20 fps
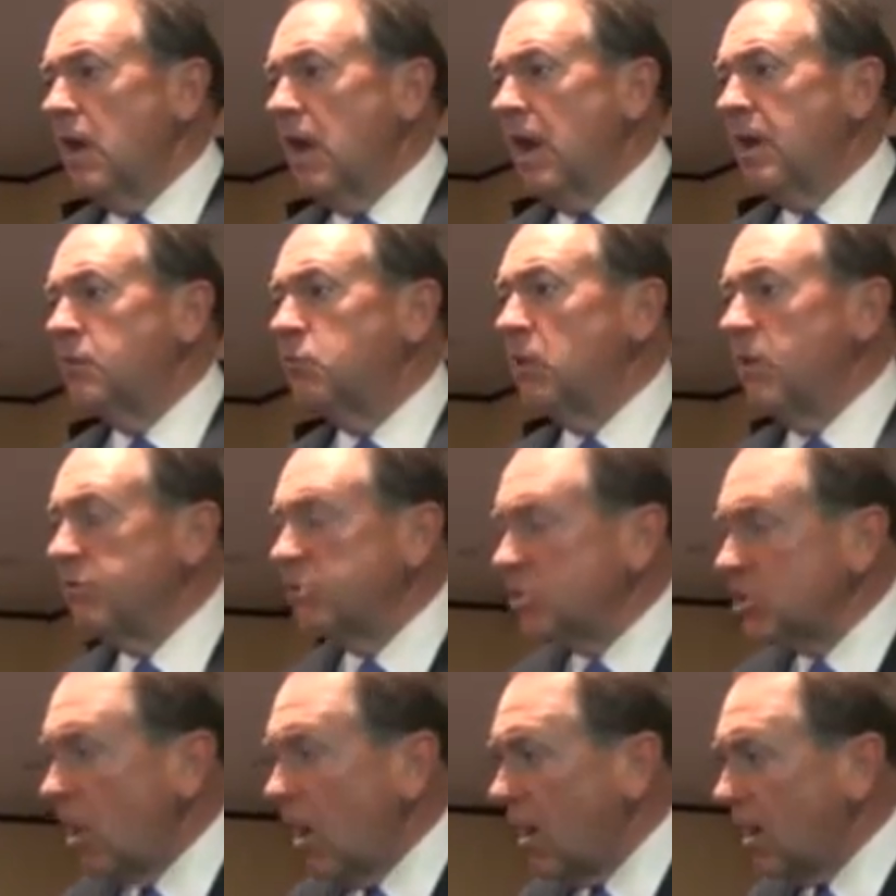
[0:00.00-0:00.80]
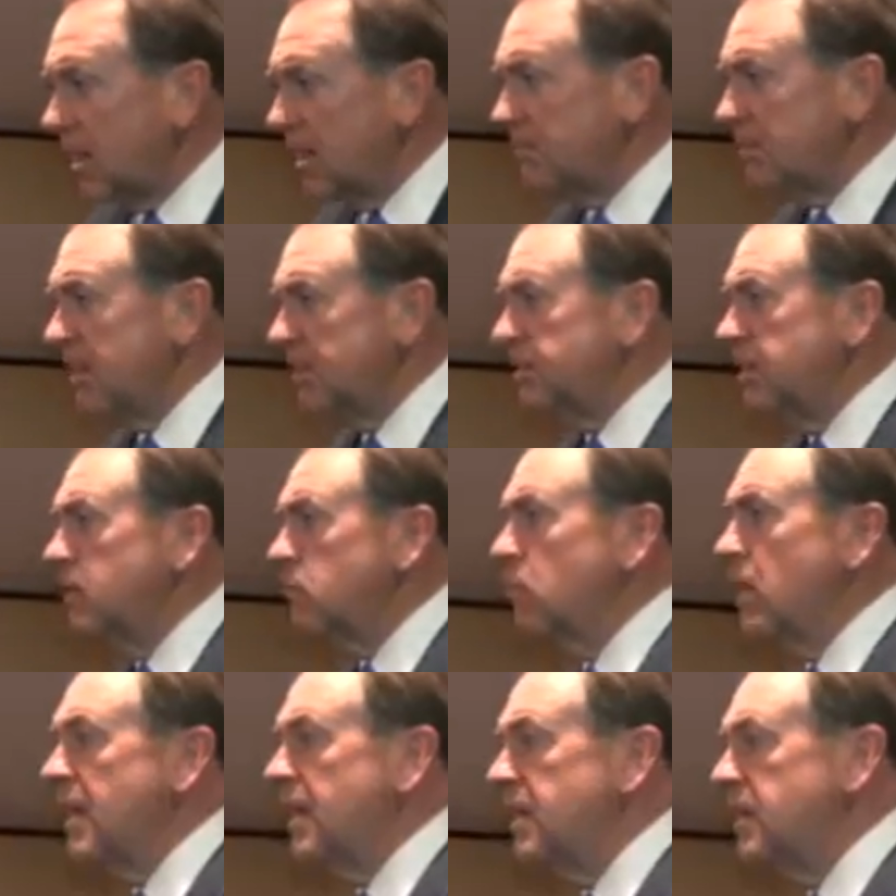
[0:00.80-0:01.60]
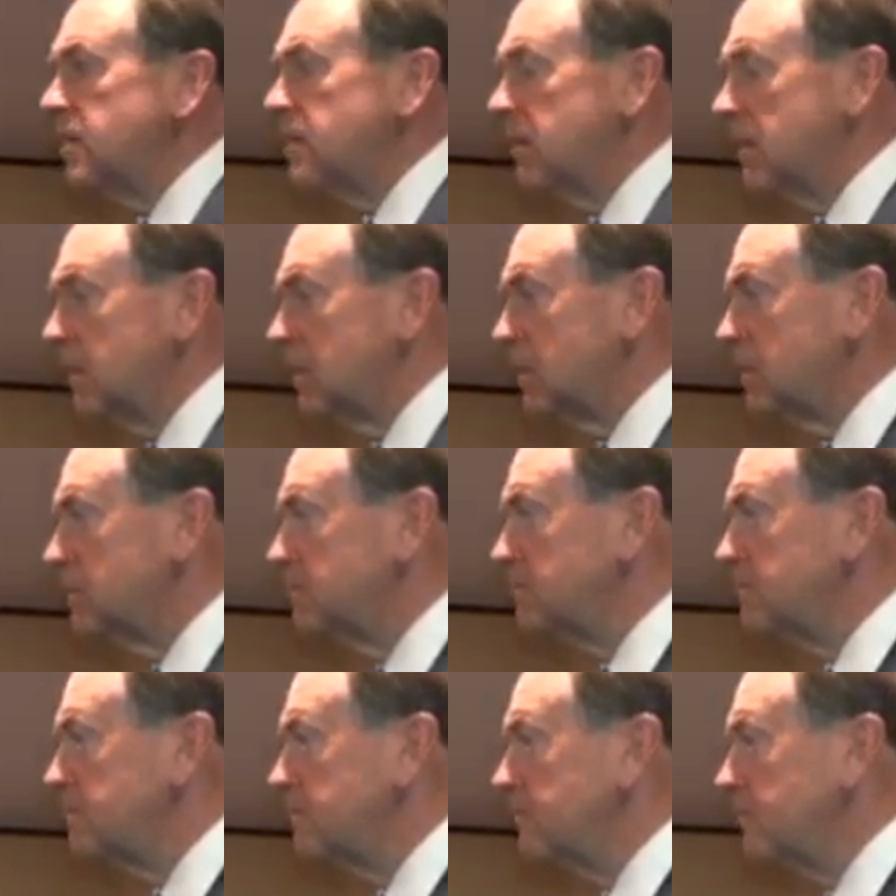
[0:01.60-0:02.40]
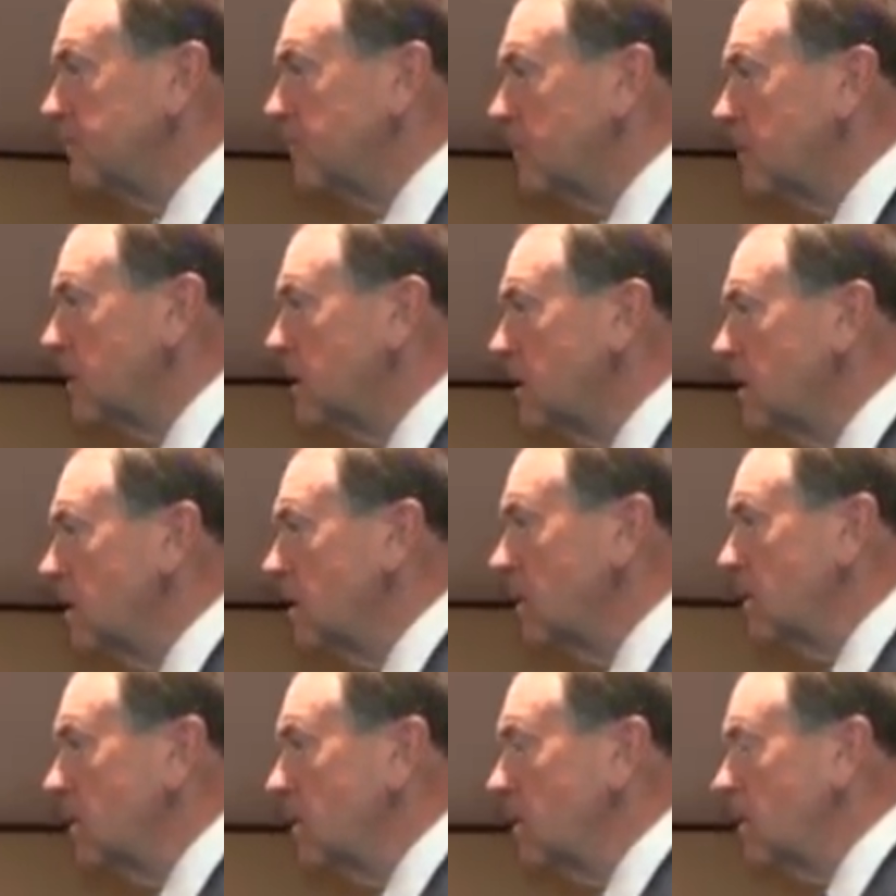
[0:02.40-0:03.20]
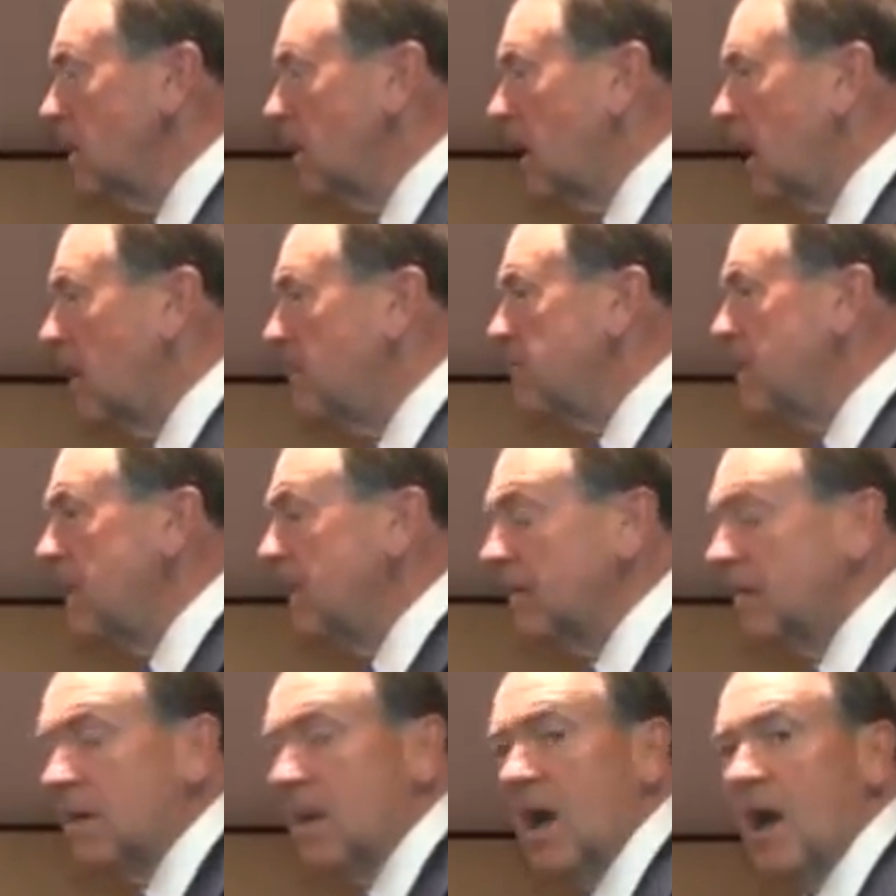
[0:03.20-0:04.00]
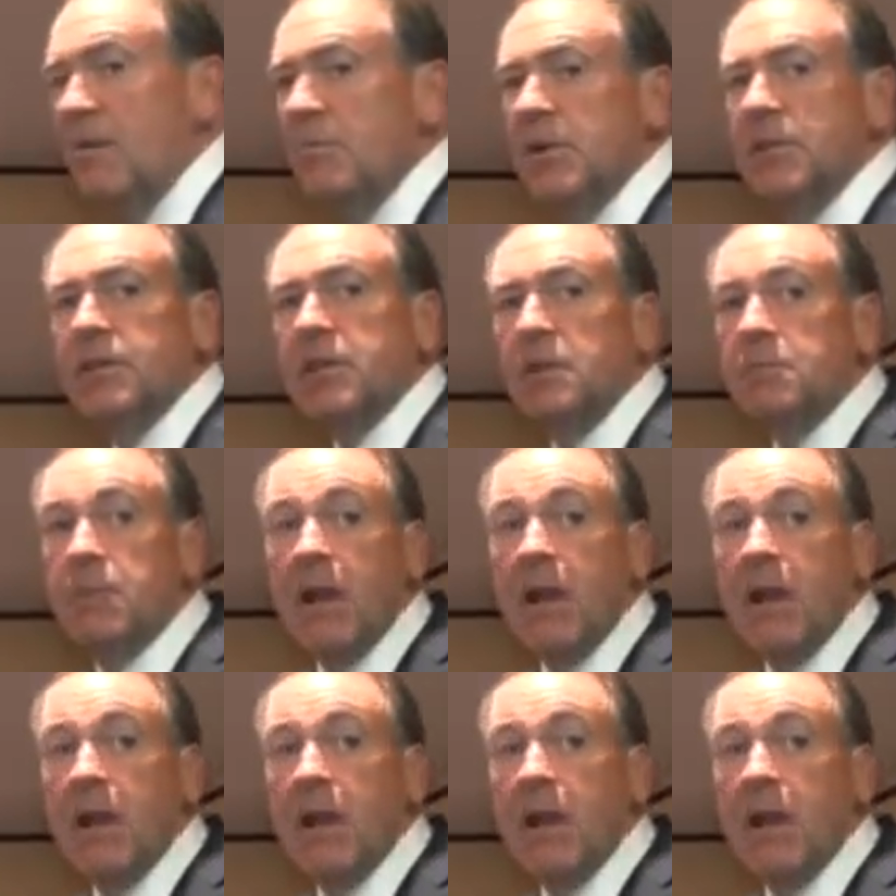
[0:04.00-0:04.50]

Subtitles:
and we were talking about the Iranian deal, I made a comment that